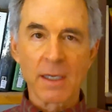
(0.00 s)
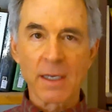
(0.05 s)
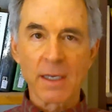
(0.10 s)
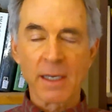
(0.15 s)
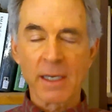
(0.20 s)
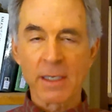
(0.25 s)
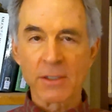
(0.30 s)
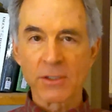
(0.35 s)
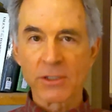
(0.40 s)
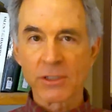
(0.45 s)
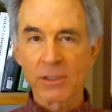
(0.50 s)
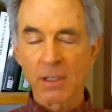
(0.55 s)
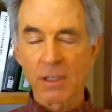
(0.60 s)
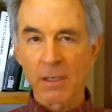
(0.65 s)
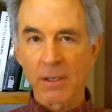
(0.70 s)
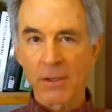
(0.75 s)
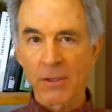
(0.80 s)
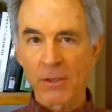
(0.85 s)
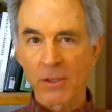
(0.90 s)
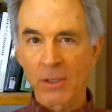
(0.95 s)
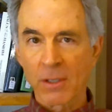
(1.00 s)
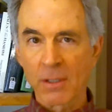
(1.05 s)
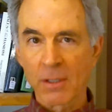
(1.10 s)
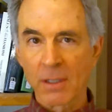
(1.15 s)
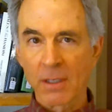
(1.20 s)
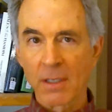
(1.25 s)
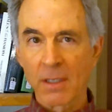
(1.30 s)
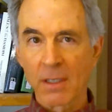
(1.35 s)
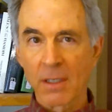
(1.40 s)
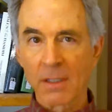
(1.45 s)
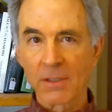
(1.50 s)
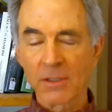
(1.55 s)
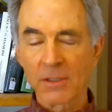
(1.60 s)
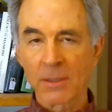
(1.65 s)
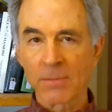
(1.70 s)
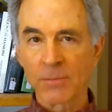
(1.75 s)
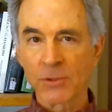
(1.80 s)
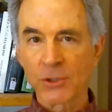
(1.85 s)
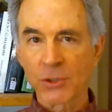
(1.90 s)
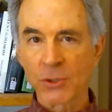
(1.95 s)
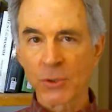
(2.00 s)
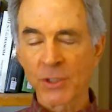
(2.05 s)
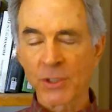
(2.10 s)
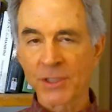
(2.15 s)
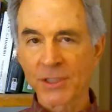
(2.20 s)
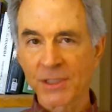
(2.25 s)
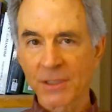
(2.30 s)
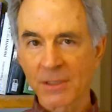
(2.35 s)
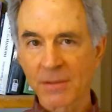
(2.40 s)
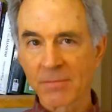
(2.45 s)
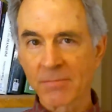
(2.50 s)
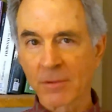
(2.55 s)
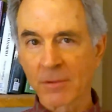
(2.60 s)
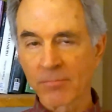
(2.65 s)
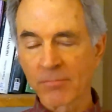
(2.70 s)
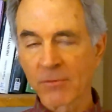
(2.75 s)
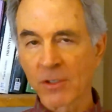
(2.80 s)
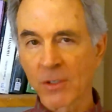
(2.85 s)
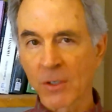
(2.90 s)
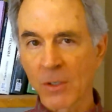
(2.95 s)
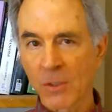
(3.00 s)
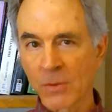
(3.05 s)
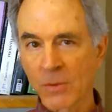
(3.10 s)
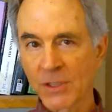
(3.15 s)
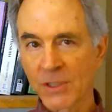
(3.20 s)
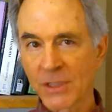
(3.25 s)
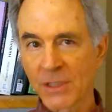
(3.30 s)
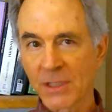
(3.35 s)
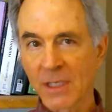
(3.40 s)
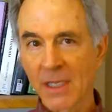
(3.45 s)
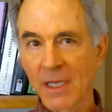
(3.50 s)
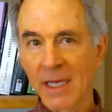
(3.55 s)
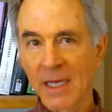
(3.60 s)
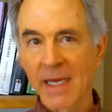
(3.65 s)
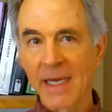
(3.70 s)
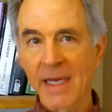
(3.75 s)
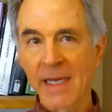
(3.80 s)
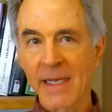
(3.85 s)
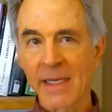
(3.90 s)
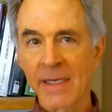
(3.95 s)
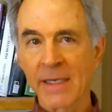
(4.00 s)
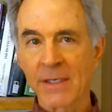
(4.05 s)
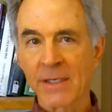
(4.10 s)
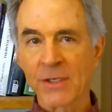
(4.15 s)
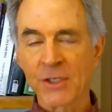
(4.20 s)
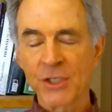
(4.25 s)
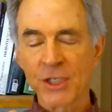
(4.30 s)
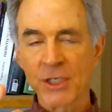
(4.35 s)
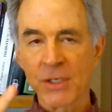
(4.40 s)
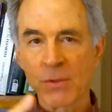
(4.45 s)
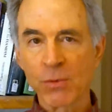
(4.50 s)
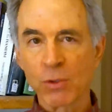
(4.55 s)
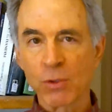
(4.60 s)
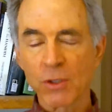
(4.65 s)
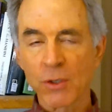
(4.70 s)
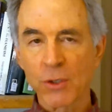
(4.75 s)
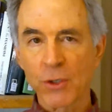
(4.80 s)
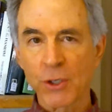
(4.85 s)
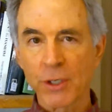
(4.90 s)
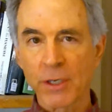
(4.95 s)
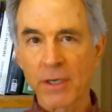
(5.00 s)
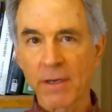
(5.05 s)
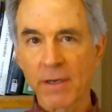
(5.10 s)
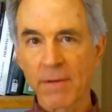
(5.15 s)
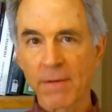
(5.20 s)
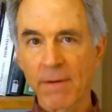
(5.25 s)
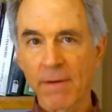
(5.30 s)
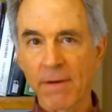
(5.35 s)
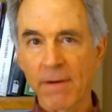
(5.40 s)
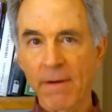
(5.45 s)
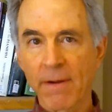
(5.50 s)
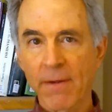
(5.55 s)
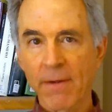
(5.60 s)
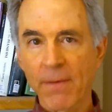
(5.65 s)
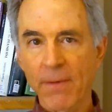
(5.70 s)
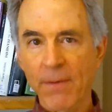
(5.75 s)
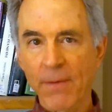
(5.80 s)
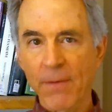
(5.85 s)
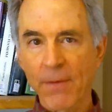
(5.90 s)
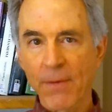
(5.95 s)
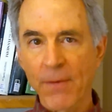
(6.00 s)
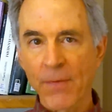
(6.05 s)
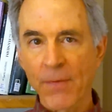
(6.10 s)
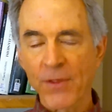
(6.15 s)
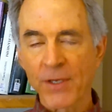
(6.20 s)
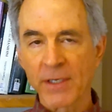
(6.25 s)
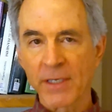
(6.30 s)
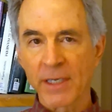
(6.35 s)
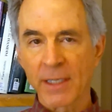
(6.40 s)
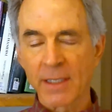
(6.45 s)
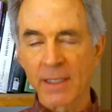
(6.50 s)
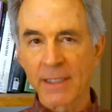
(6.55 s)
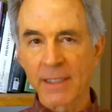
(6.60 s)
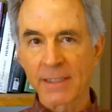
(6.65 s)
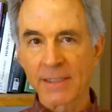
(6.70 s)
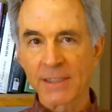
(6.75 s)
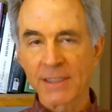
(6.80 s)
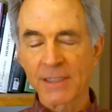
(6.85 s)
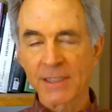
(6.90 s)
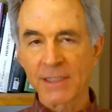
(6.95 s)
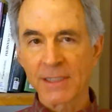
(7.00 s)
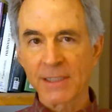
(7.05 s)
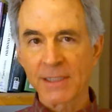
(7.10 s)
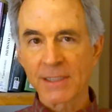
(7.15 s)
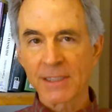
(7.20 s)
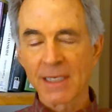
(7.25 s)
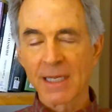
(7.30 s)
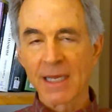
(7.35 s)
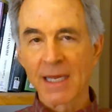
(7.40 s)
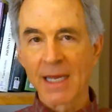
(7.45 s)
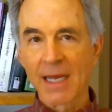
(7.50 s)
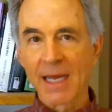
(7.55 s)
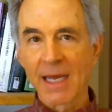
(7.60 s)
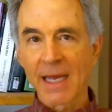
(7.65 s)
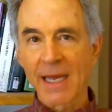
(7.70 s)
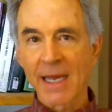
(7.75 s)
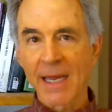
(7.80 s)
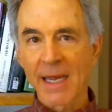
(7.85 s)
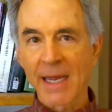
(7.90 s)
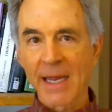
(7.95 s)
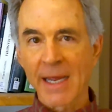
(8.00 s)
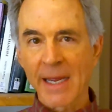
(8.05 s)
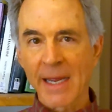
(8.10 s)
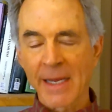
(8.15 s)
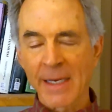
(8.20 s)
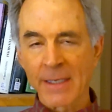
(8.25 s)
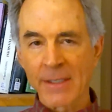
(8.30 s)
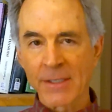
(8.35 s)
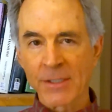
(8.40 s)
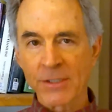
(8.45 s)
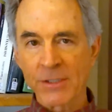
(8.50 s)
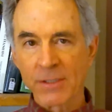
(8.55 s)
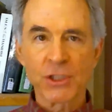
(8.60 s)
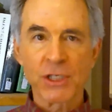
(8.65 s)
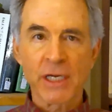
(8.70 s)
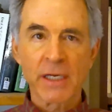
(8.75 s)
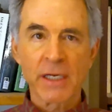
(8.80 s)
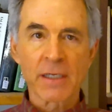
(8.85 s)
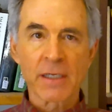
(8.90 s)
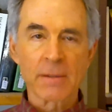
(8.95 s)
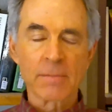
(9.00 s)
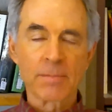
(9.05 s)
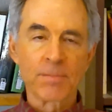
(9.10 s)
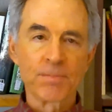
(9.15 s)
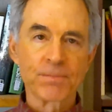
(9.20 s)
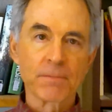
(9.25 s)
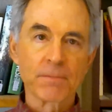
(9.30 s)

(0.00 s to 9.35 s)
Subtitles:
and slaughter some choice goats, and she will cook the delicacies, and Jacob